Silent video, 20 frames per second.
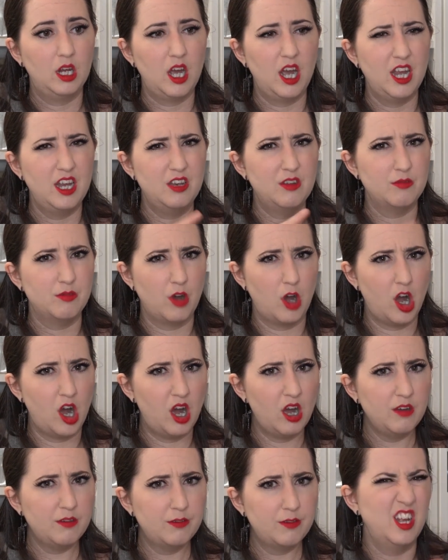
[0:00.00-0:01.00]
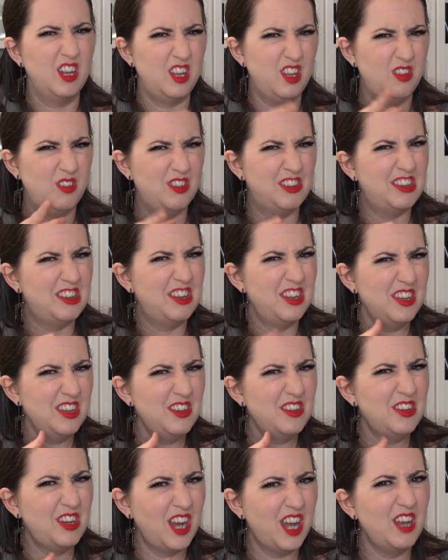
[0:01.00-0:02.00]
kind of off, that you
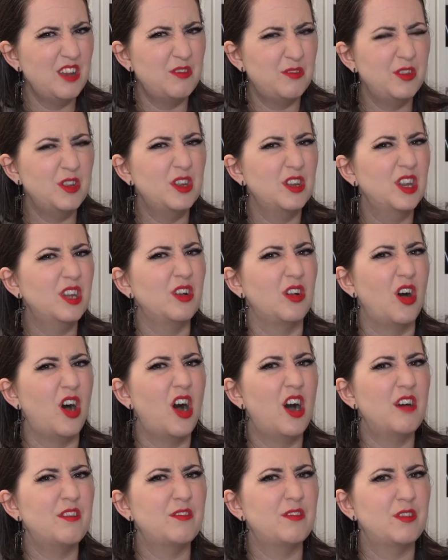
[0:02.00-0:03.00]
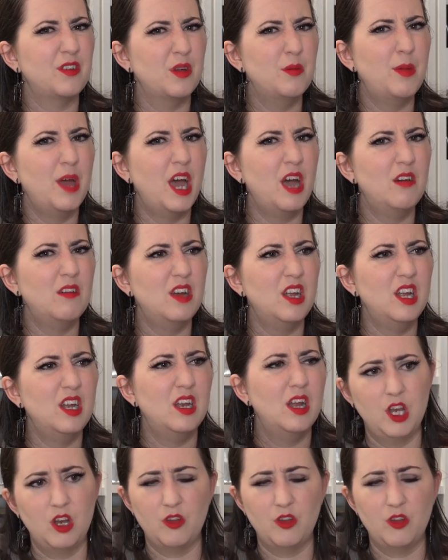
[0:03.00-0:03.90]
still kind of feel a little off about it.